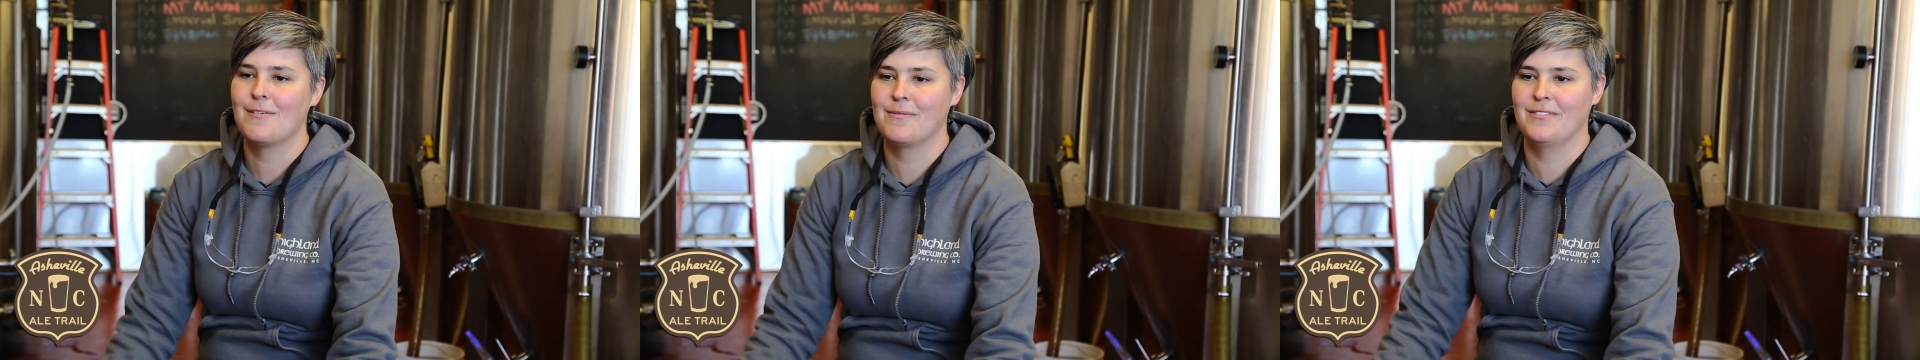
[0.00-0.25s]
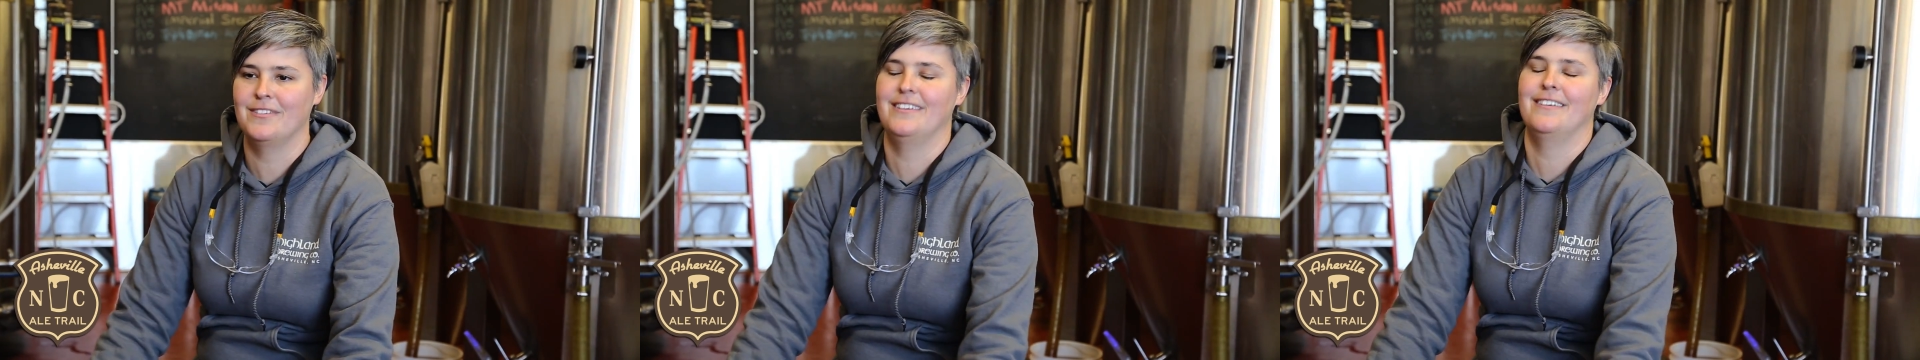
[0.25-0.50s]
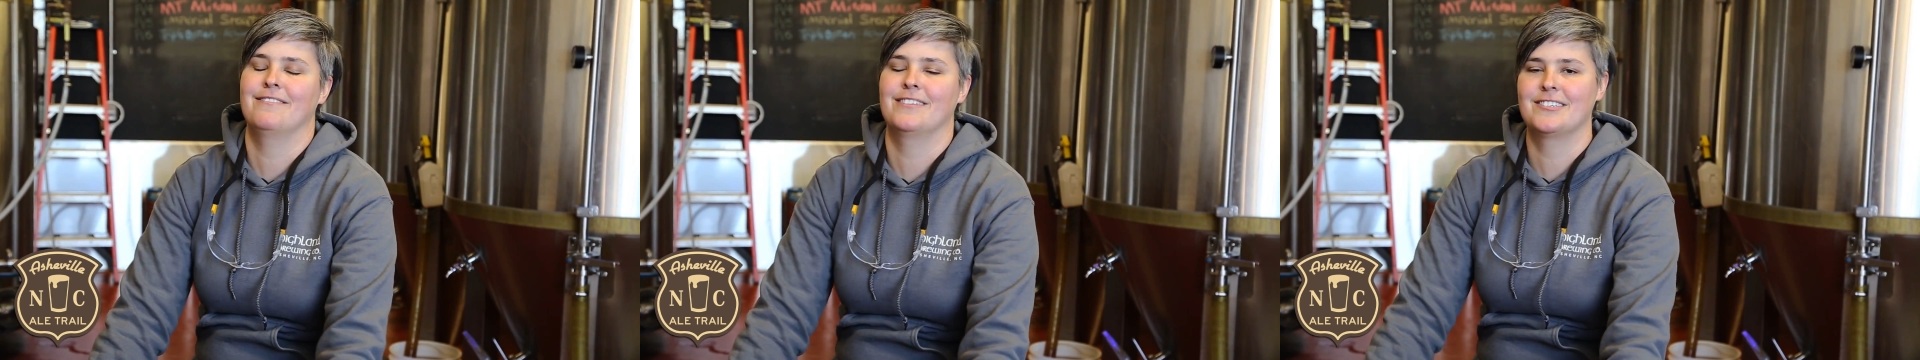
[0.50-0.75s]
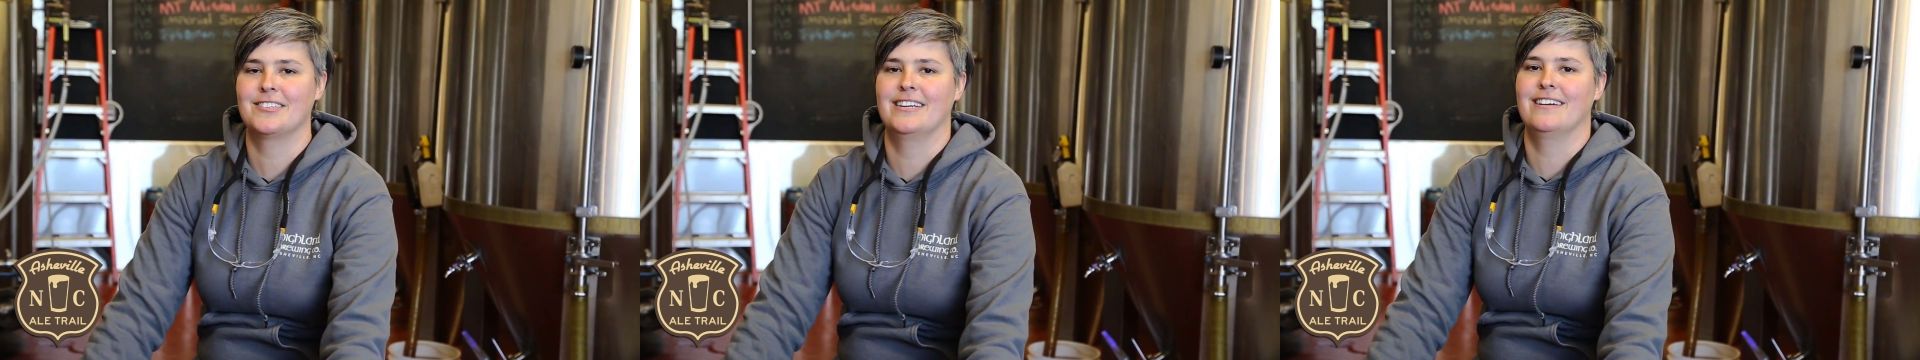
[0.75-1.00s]
hopefully
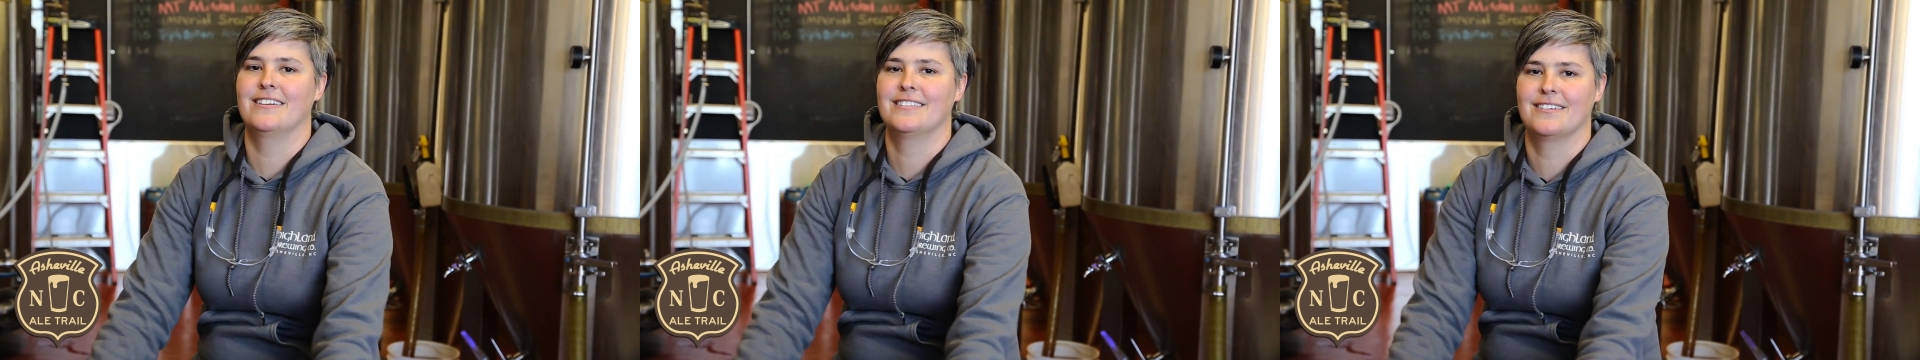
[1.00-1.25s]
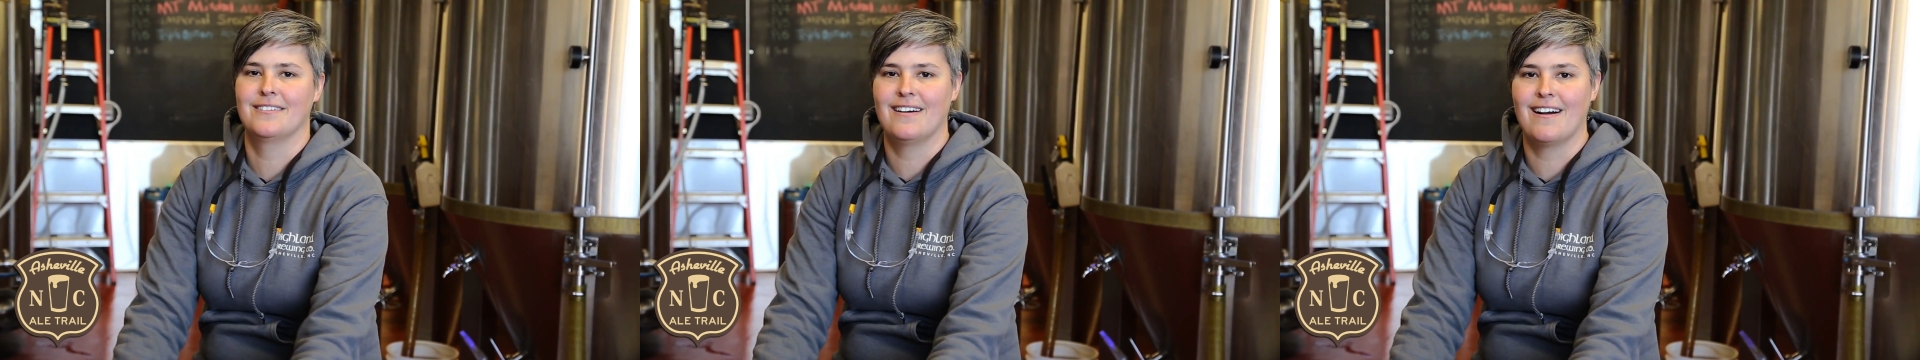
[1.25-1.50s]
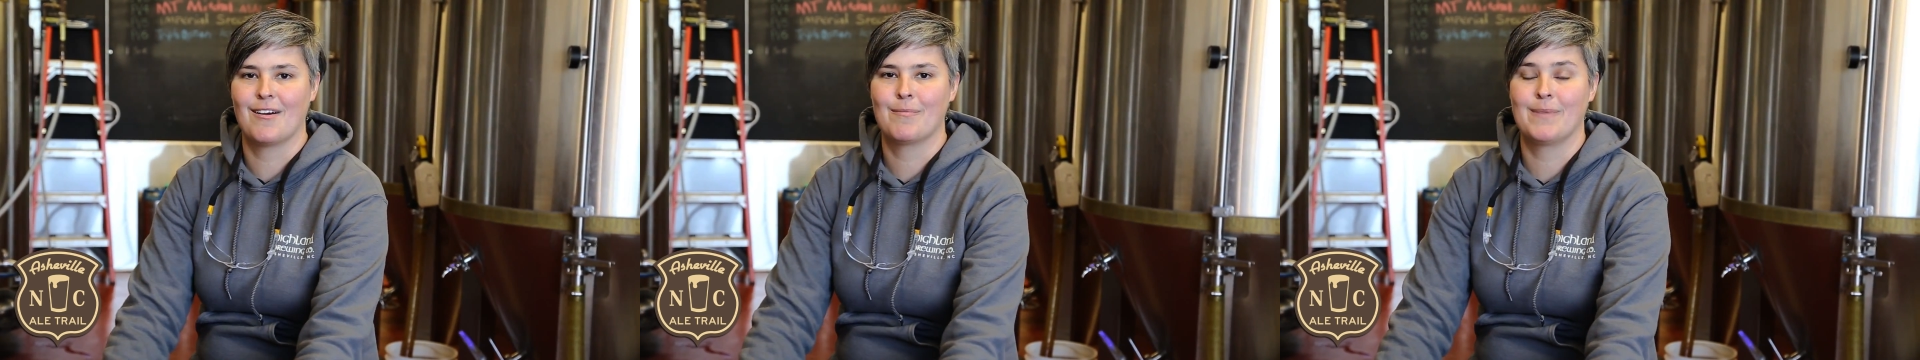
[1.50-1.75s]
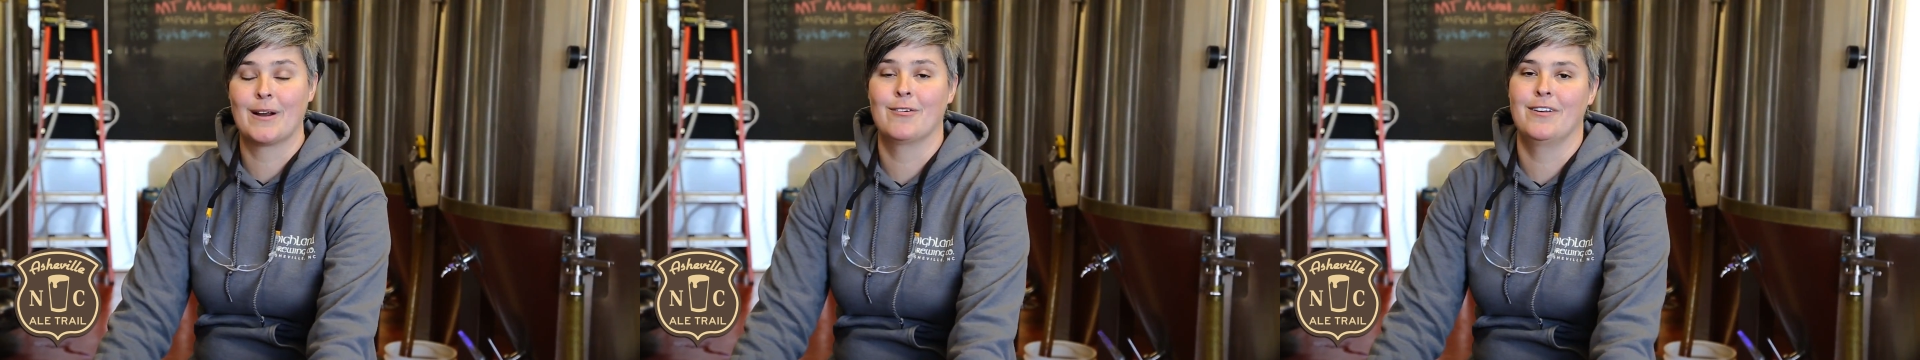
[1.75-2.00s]
eventually also our
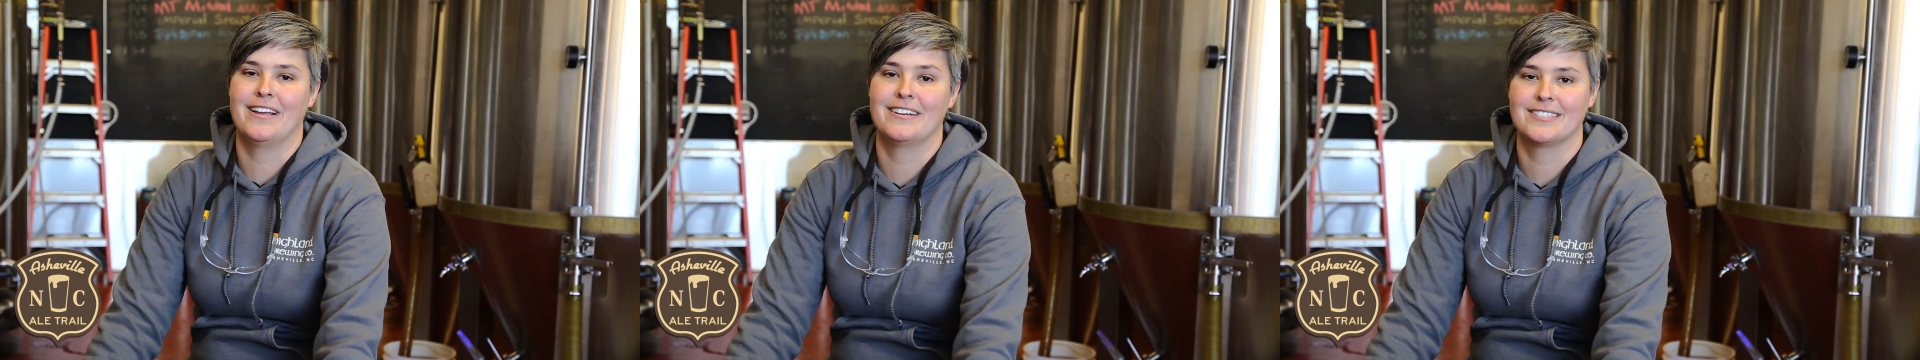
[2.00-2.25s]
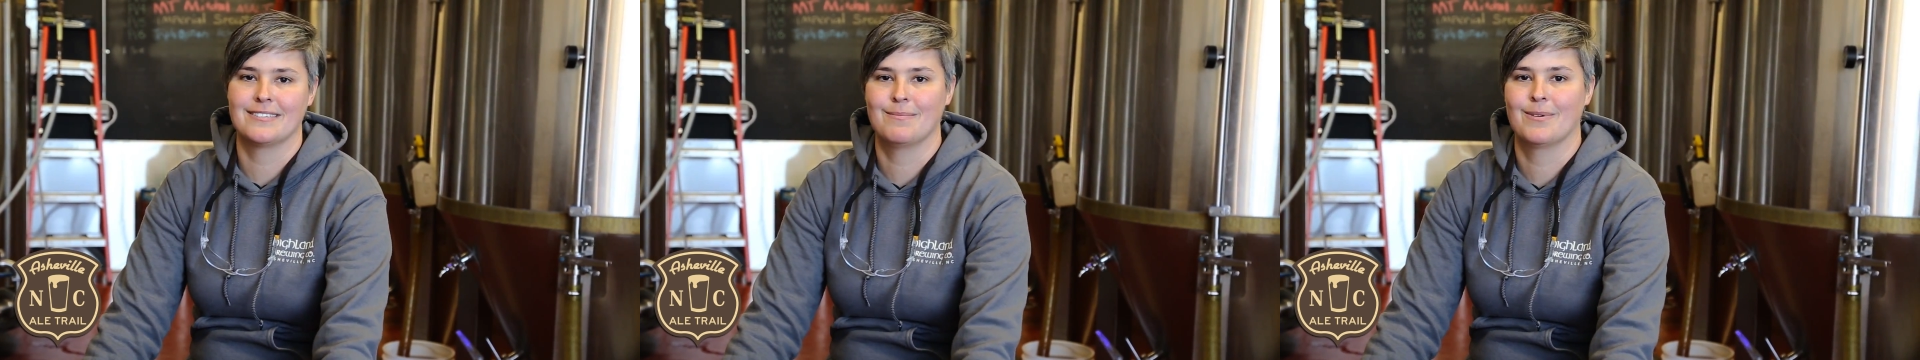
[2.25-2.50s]
barrel aging